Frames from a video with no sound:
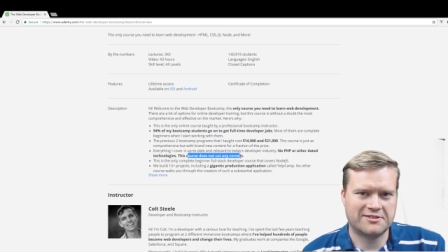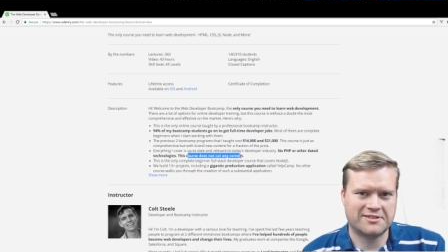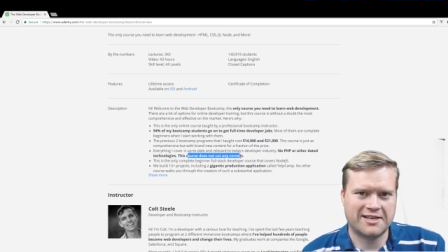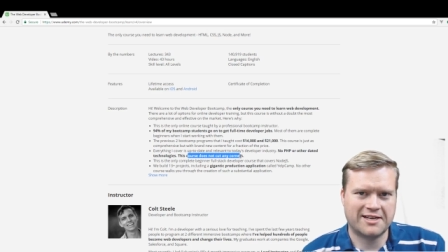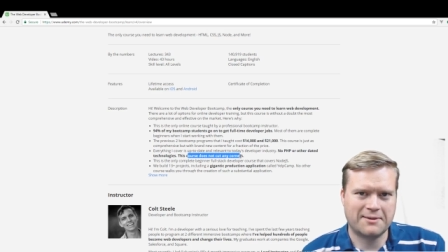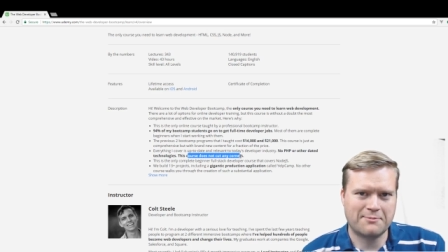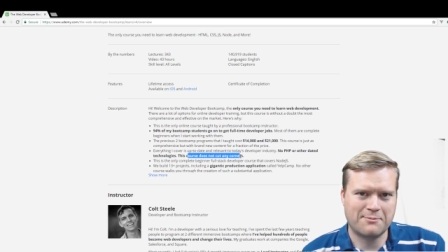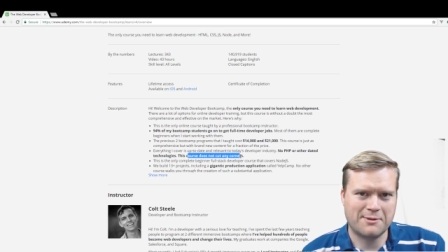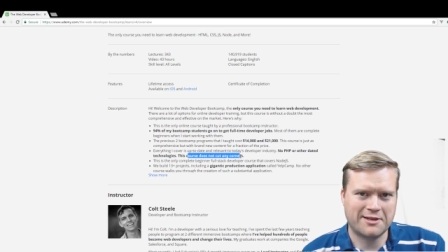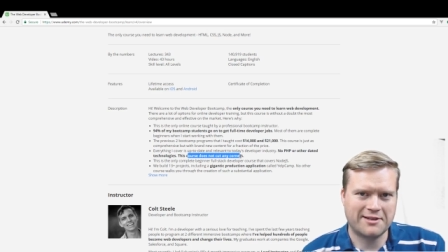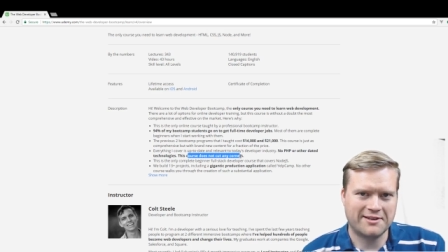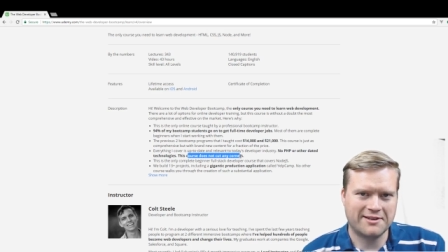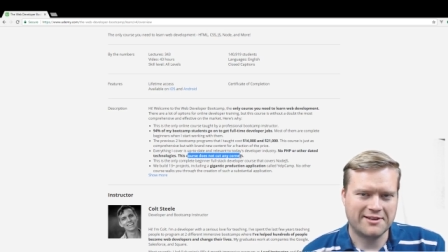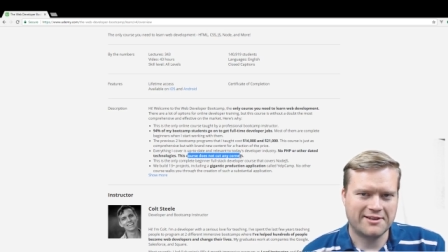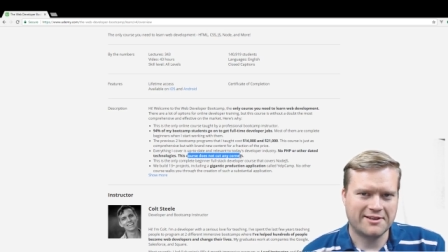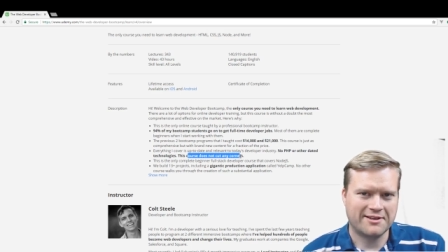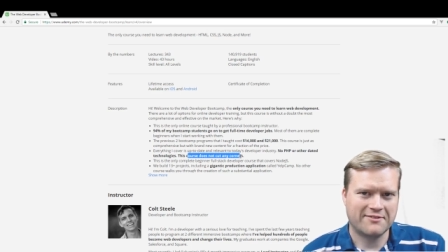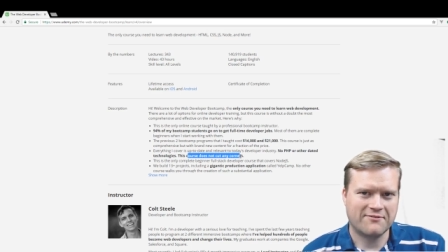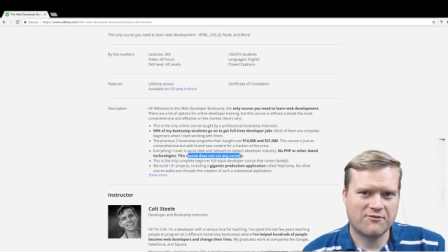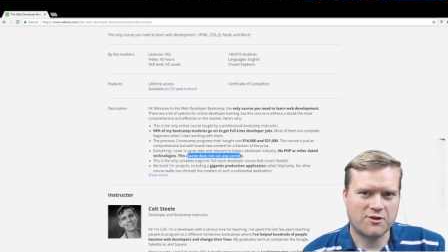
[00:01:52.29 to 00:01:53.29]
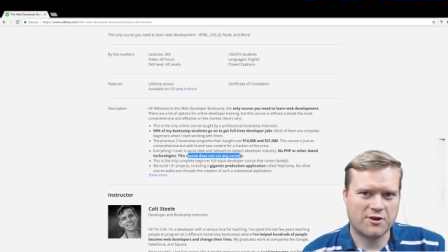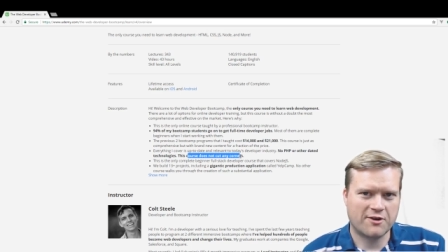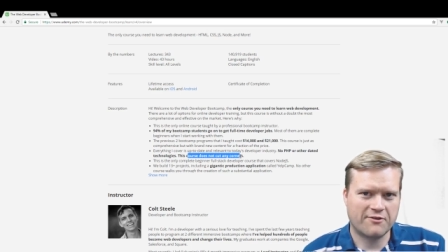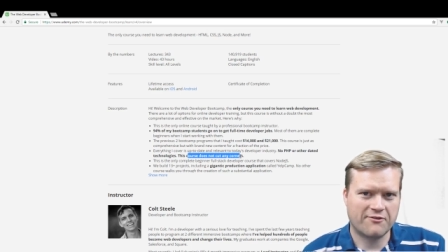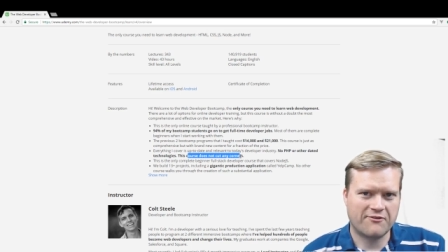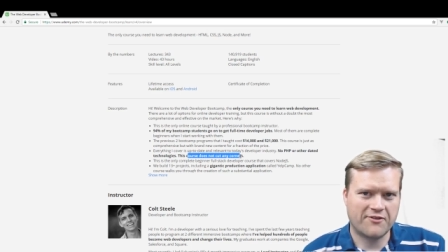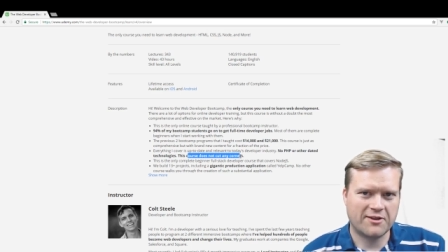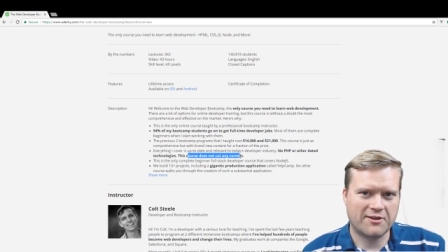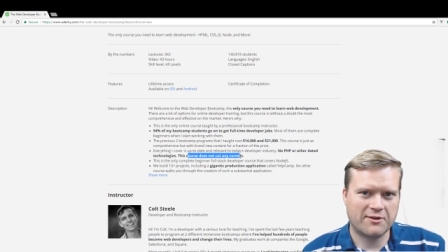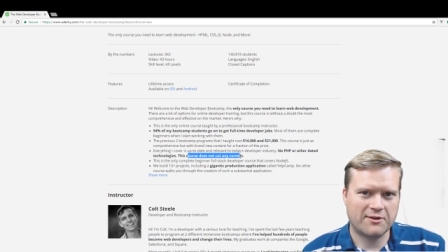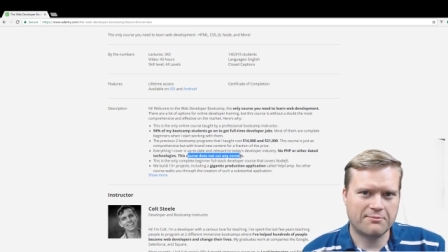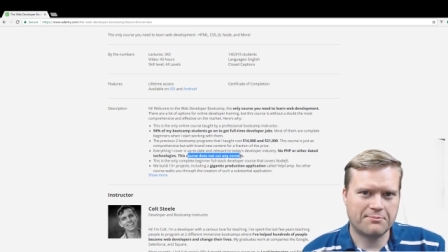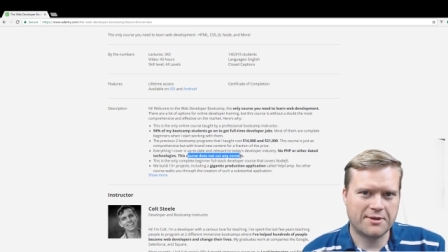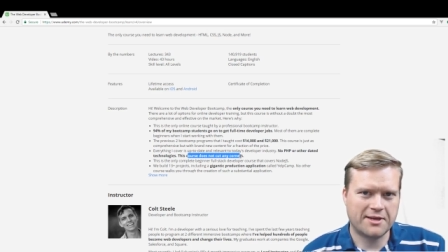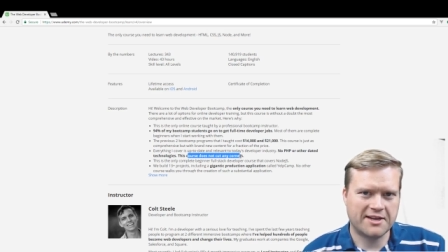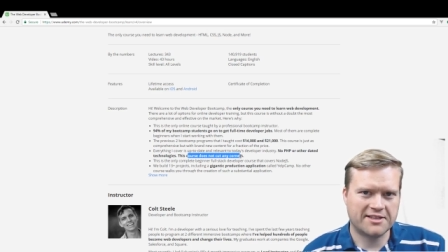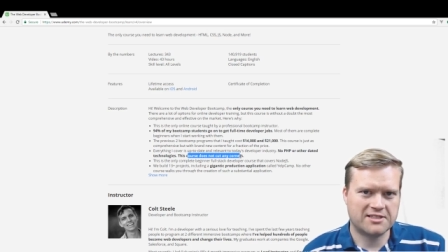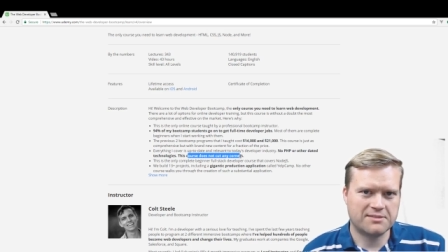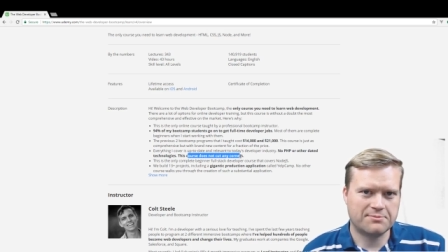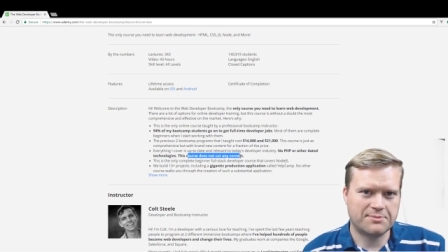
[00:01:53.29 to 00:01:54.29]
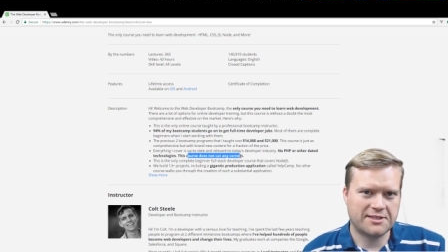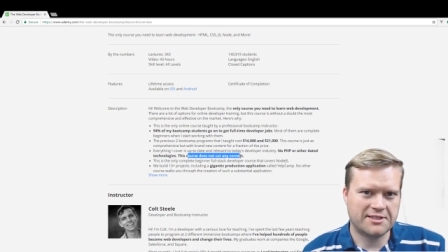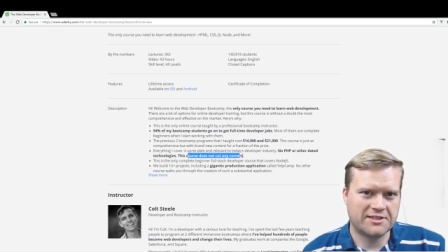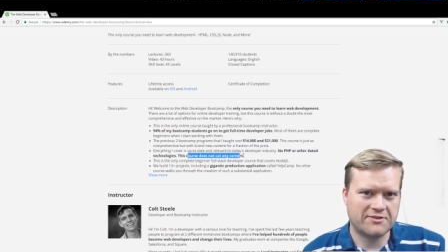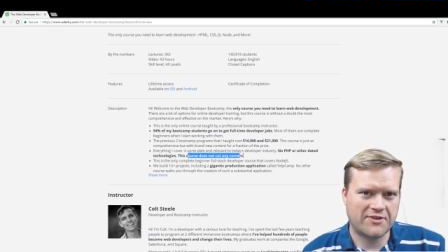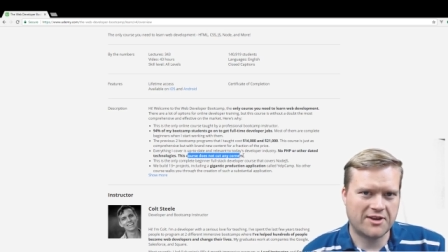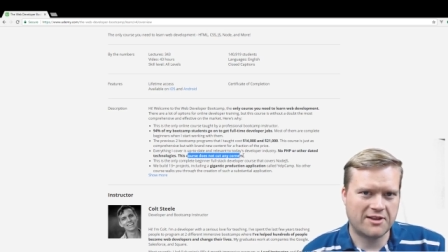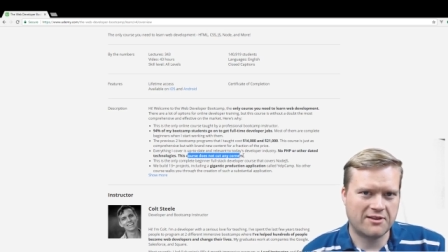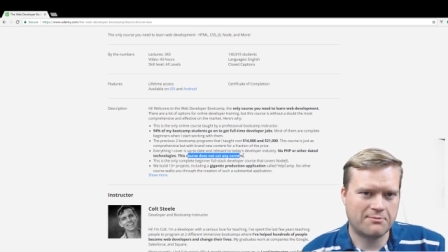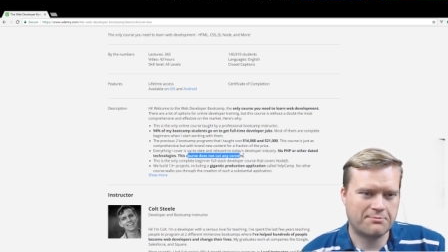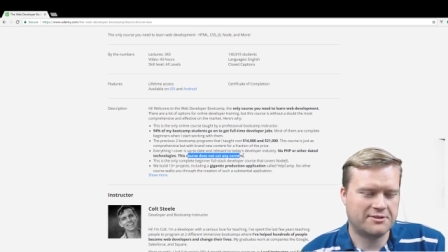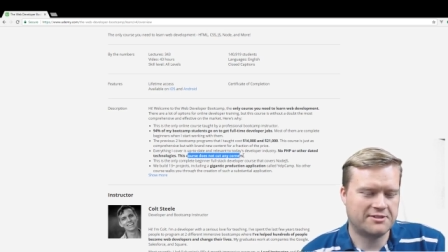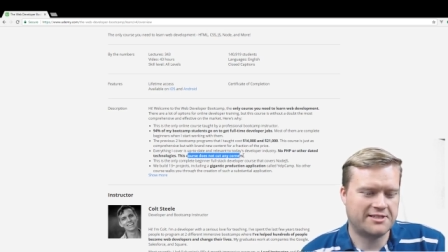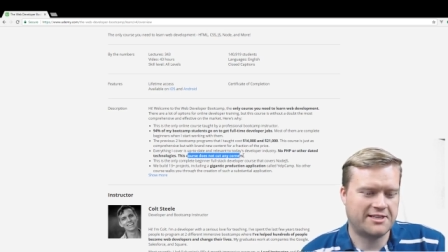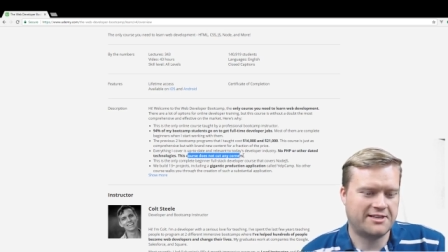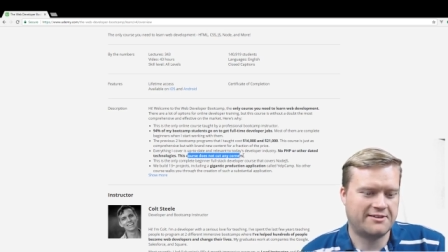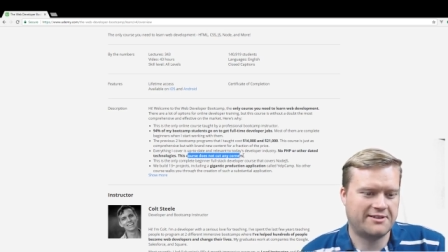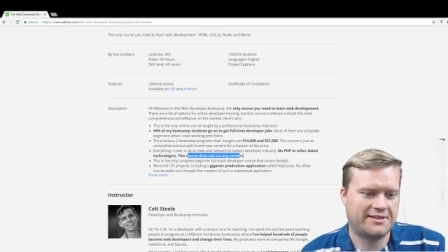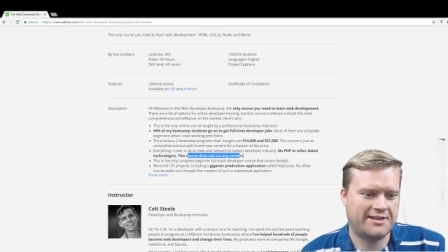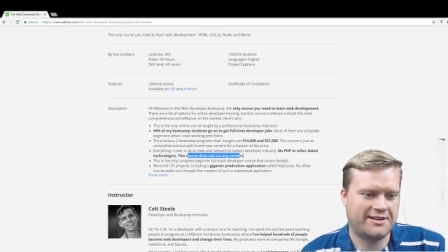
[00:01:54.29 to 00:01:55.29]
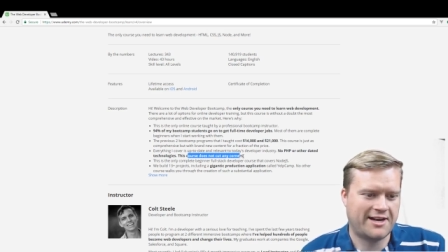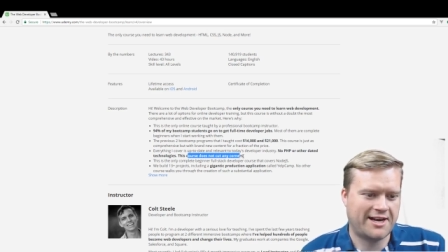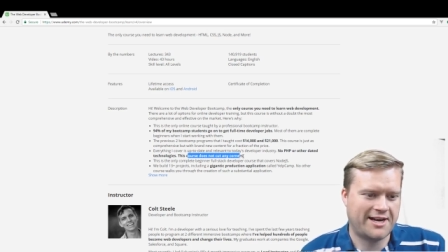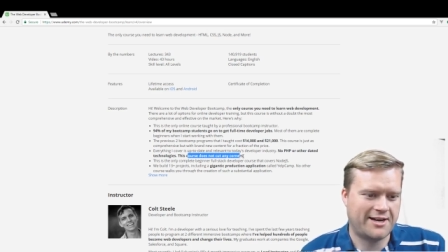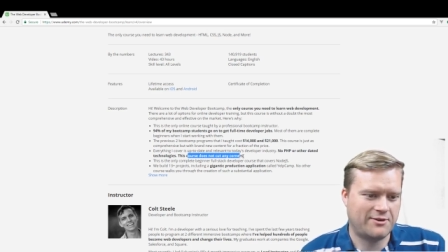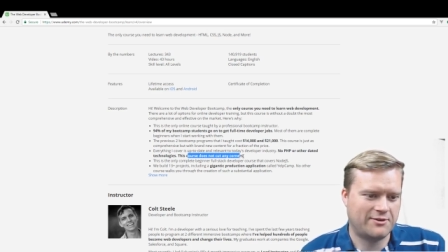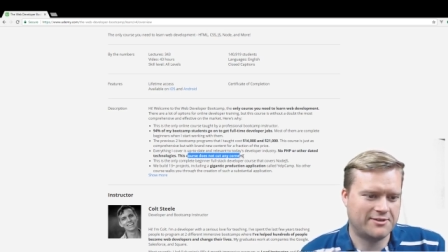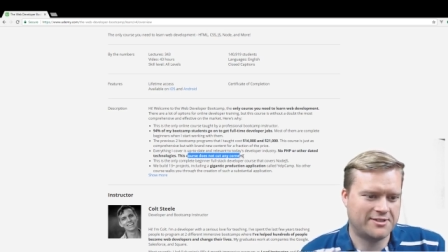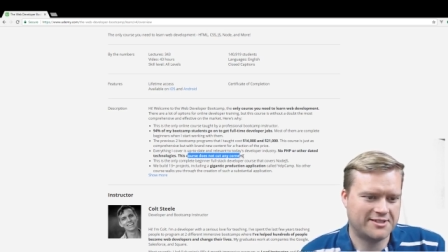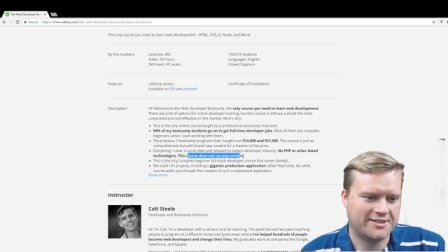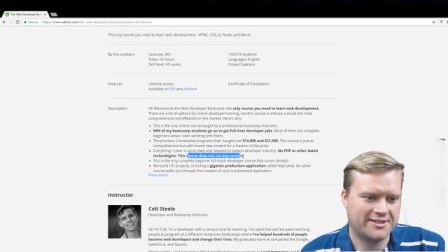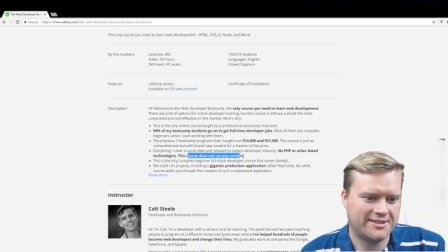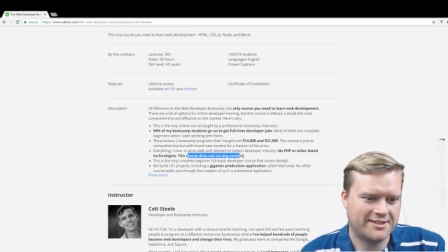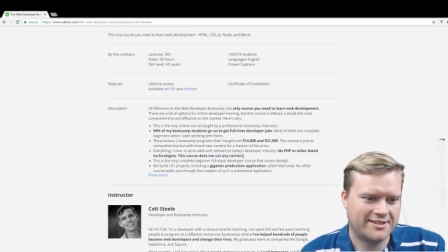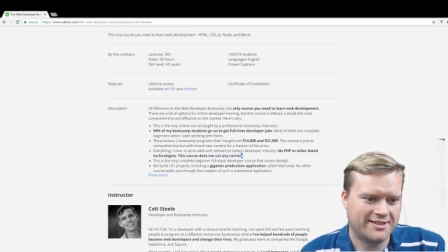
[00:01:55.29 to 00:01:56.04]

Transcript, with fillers: I, I mean, for our fellow PHP developers out there, ouch.